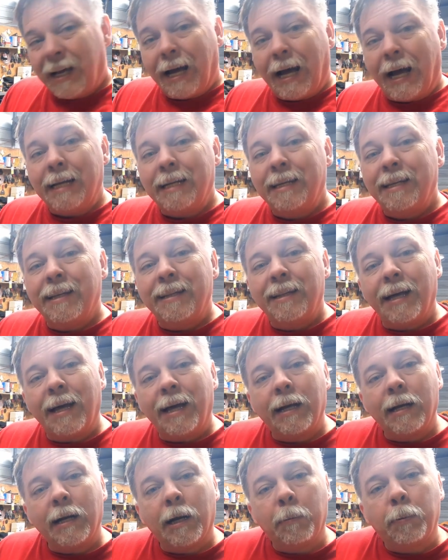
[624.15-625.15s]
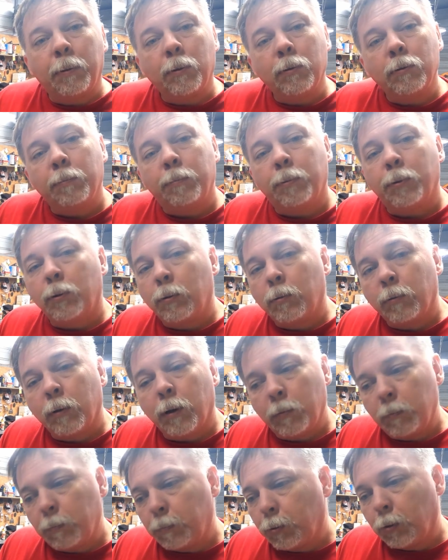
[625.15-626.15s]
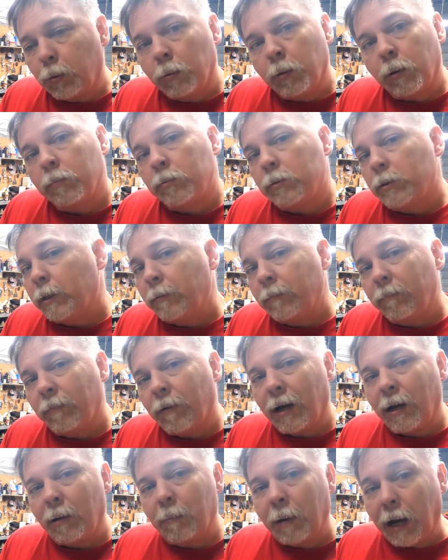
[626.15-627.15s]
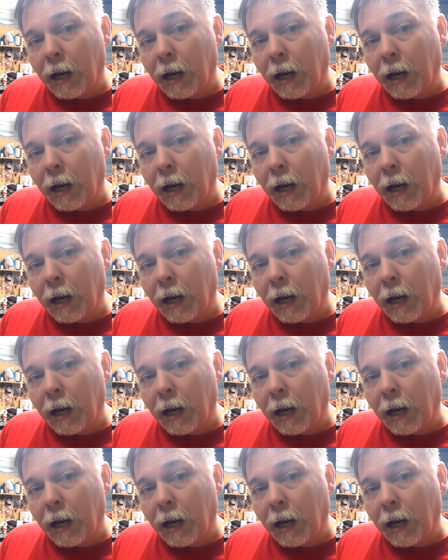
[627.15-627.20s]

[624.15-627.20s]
I did that. I pulled the pull rope seemed fine.